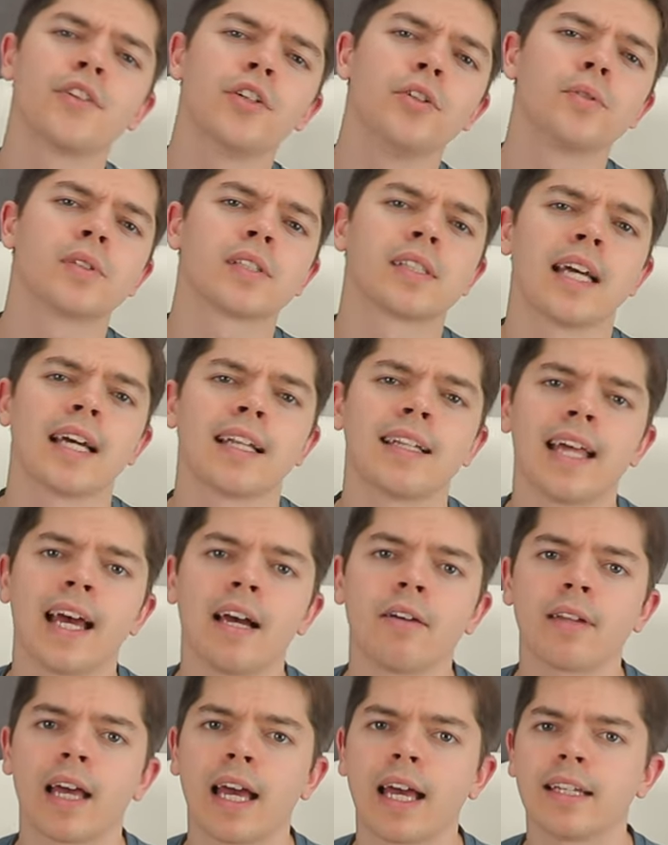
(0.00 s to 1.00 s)
few stand
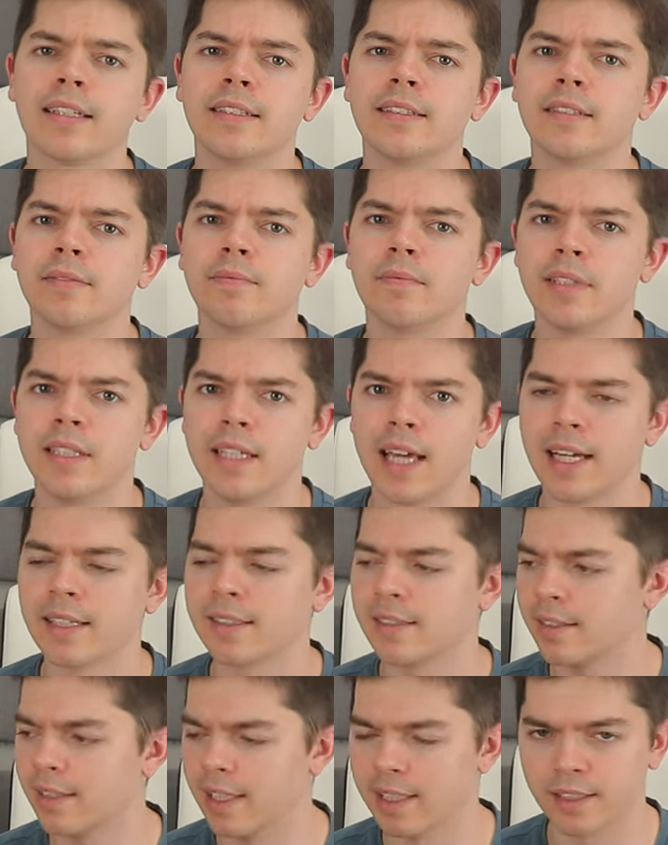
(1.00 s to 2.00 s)
out, and
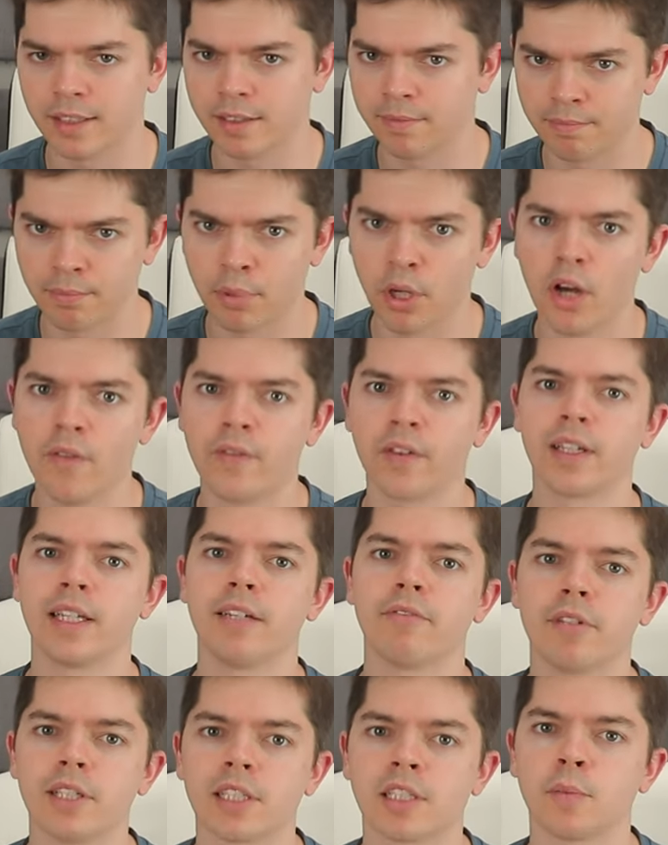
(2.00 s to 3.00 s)
yes, it's
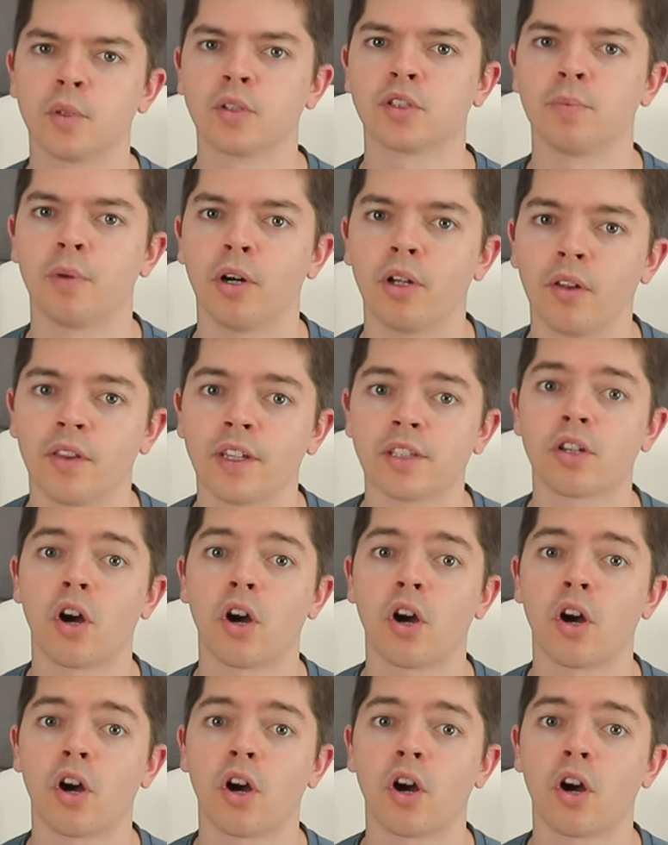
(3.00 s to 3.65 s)
perfectly reasonable to bottle this